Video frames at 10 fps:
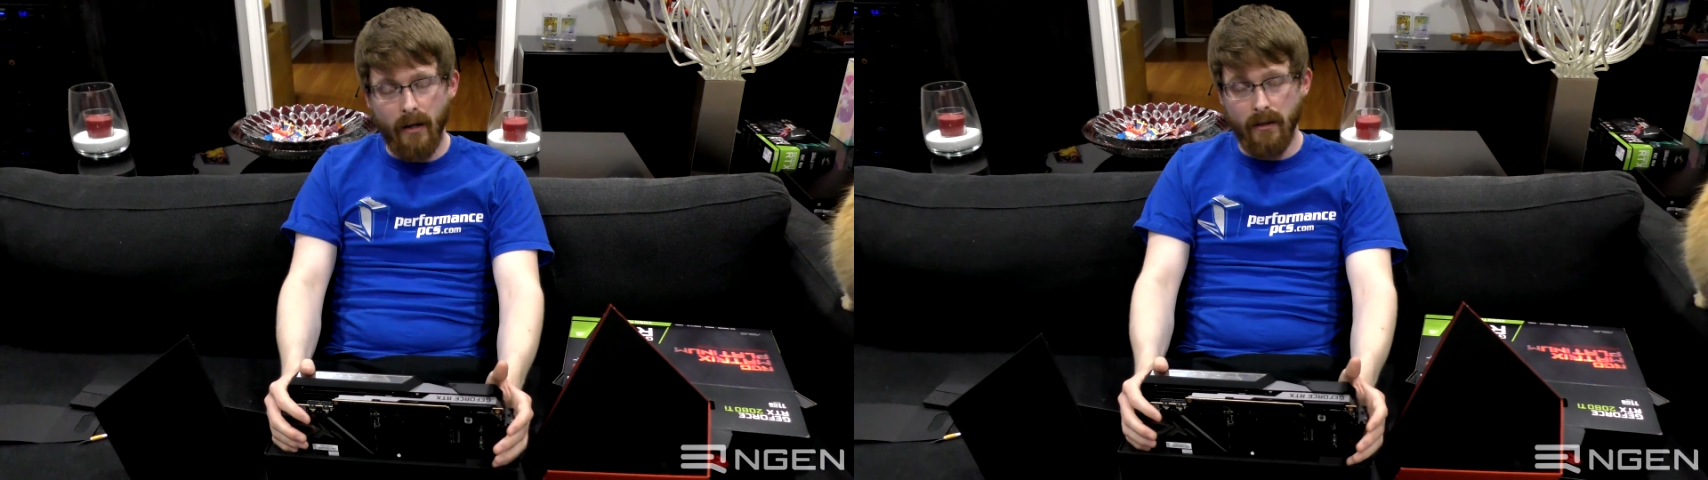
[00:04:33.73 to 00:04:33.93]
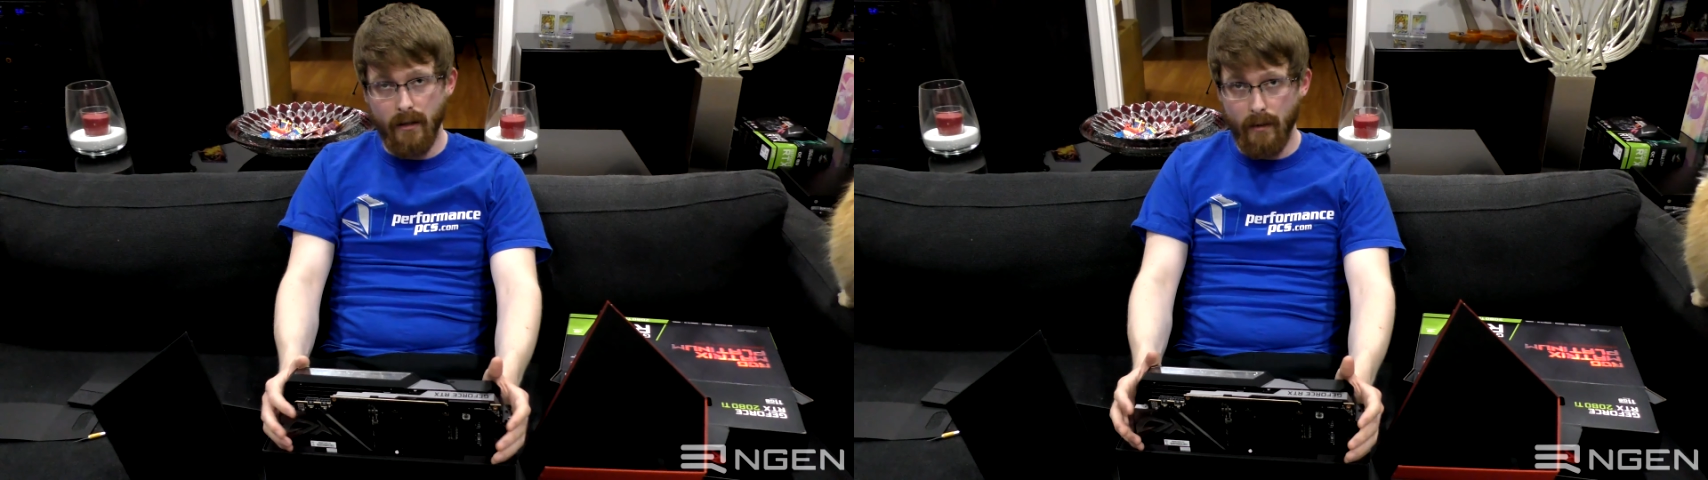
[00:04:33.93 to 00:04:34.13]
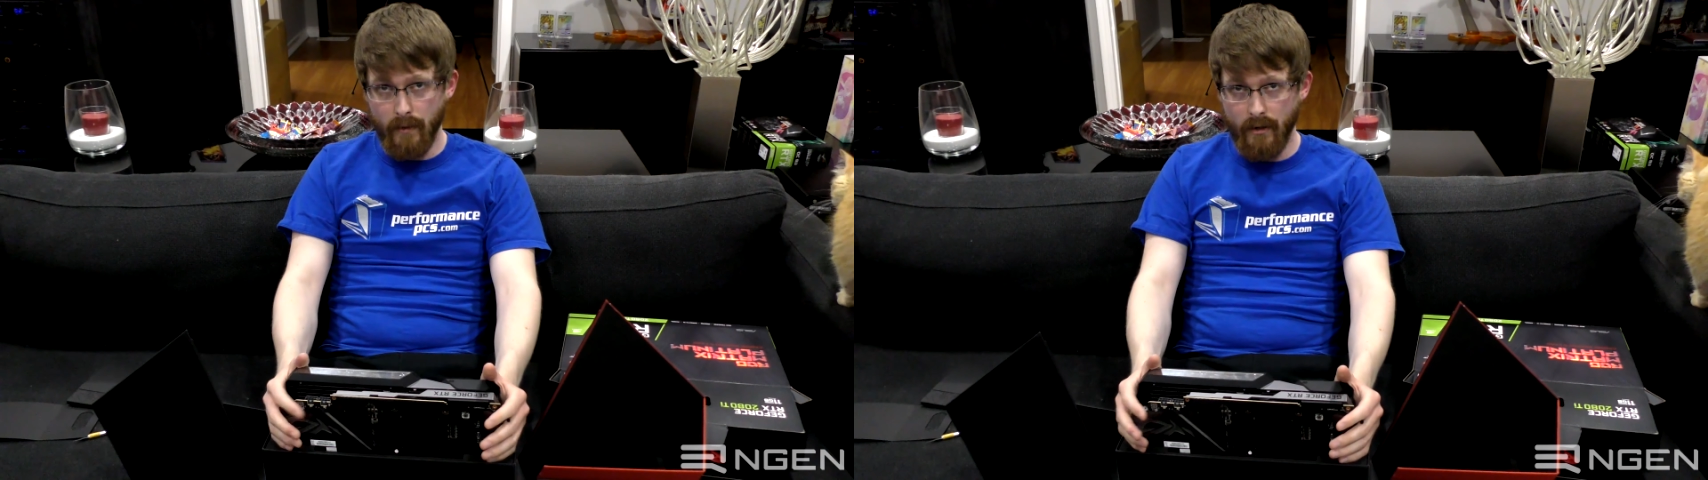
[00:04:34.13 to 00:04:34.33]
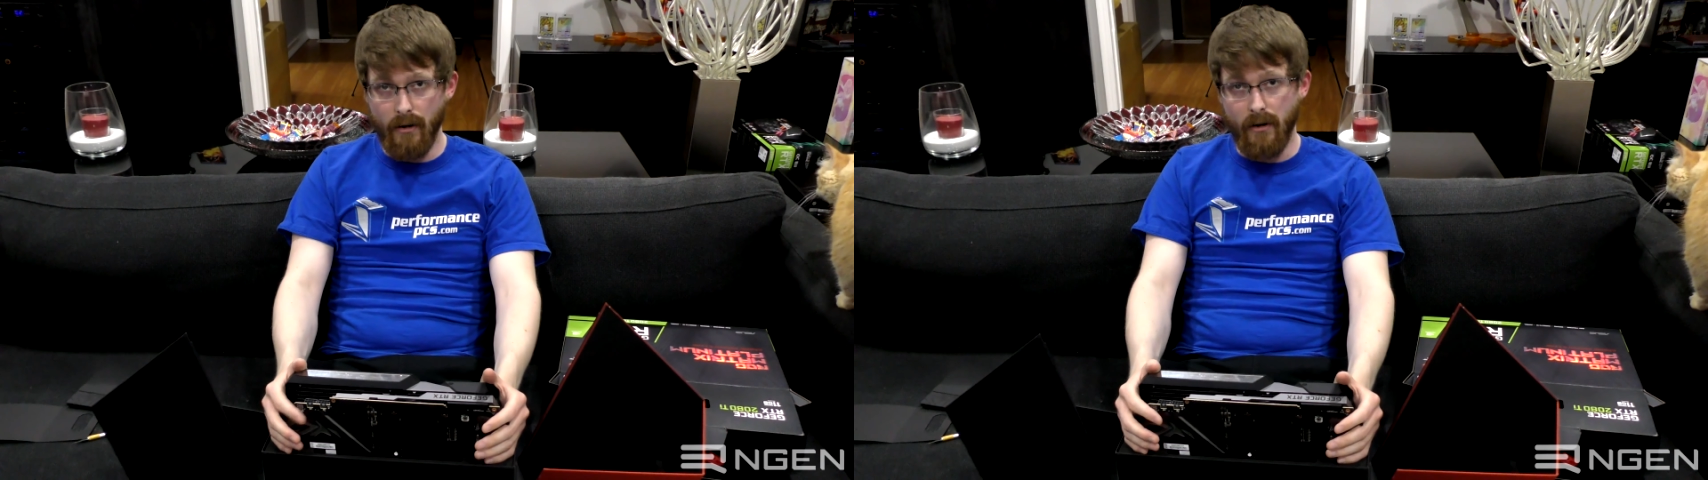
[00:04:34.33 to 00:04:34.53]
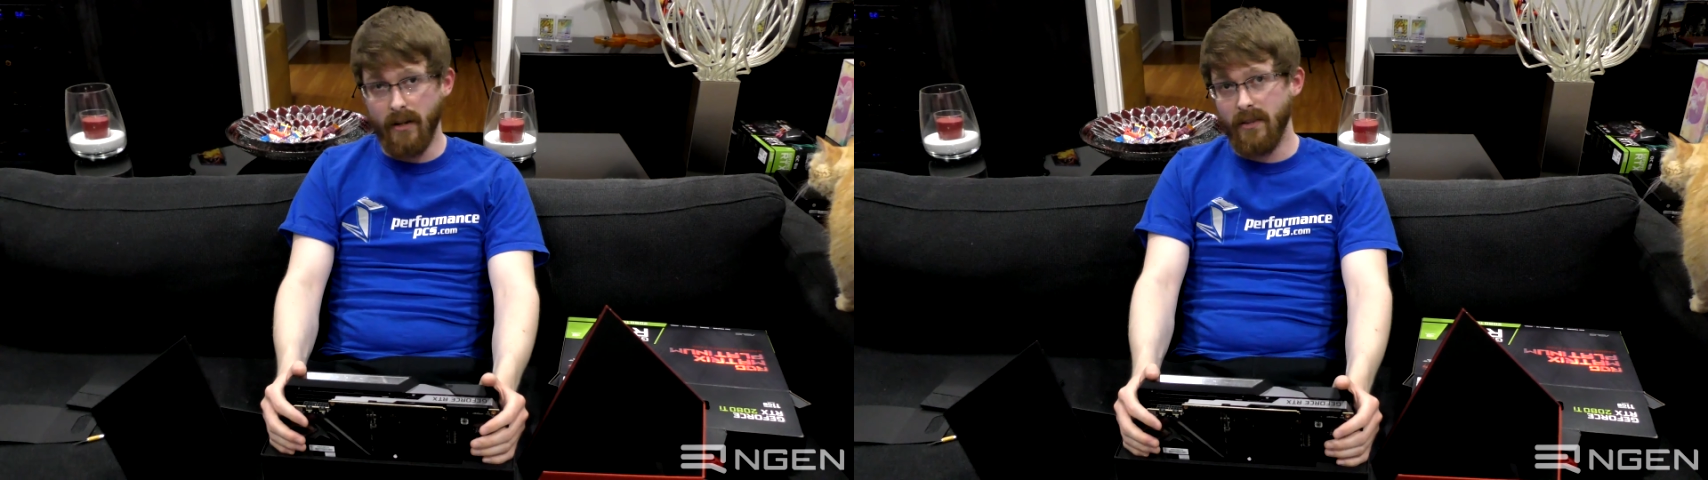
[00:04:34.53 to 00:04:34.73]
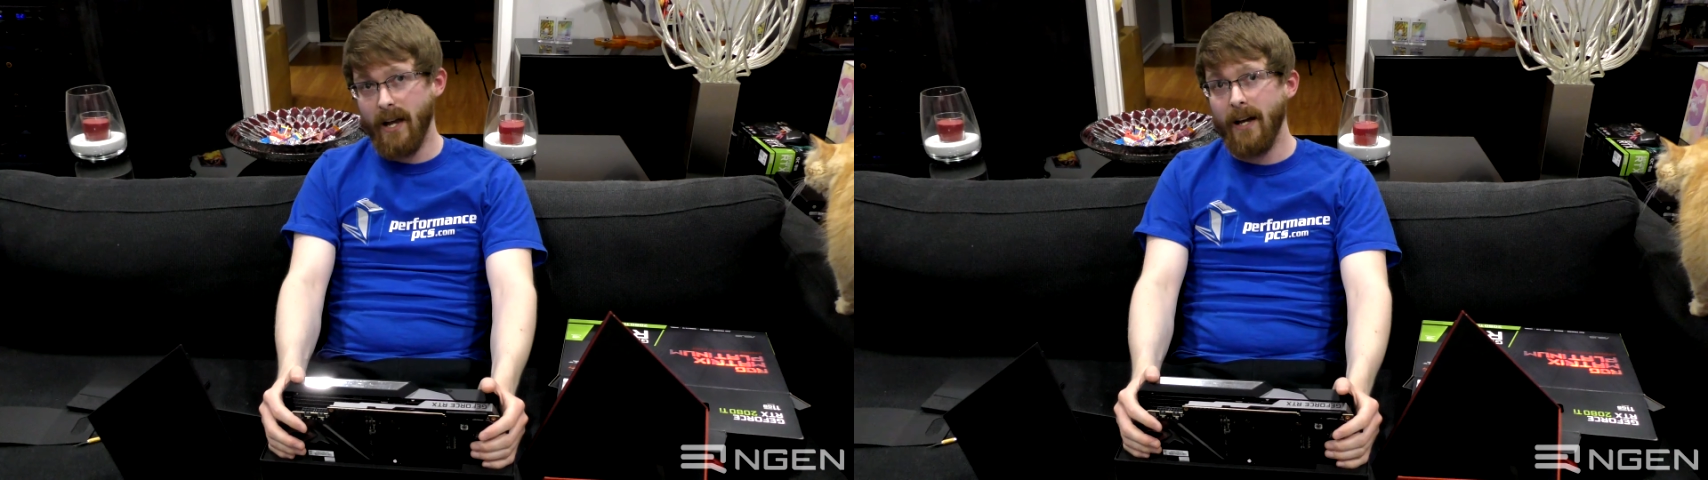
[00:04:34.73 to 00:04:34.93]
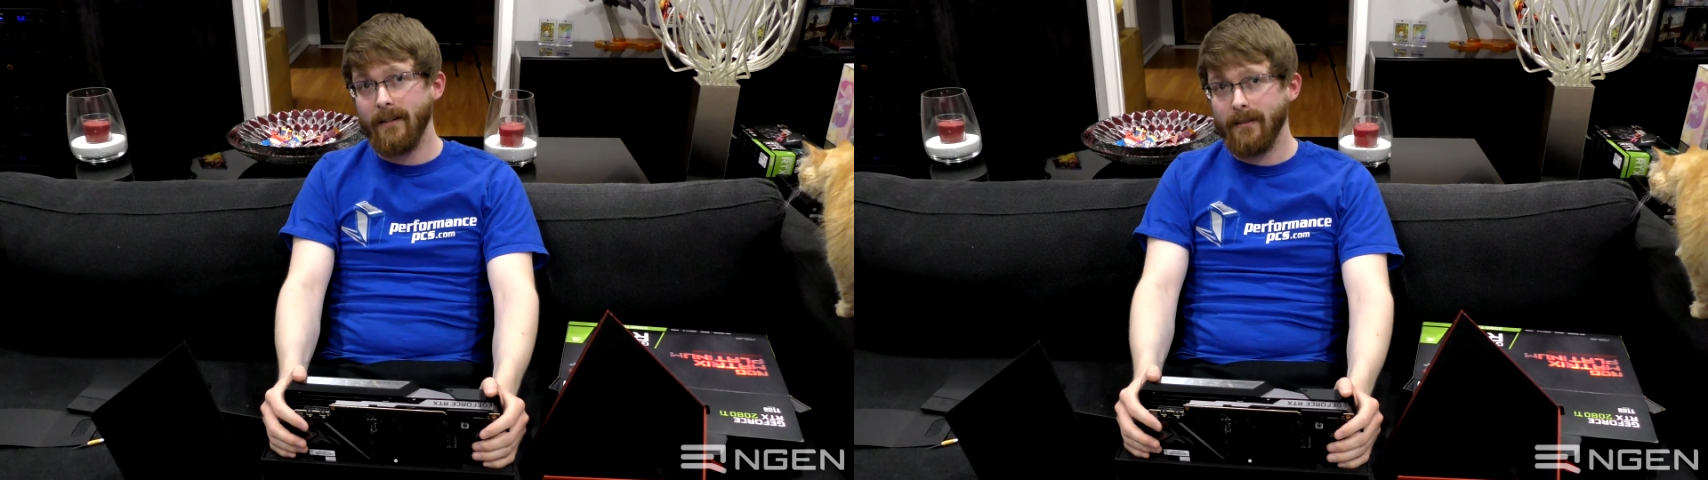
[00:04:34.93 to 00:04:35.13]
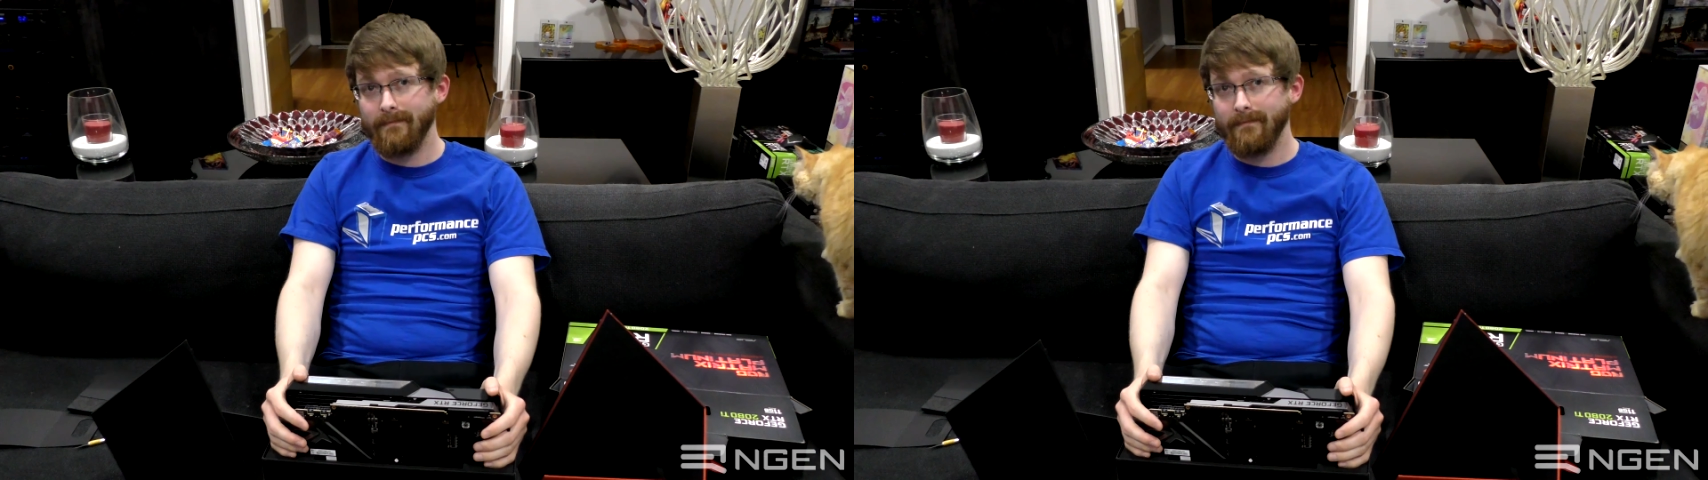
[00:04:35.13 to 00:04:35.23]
and then I'm going to gawk at that.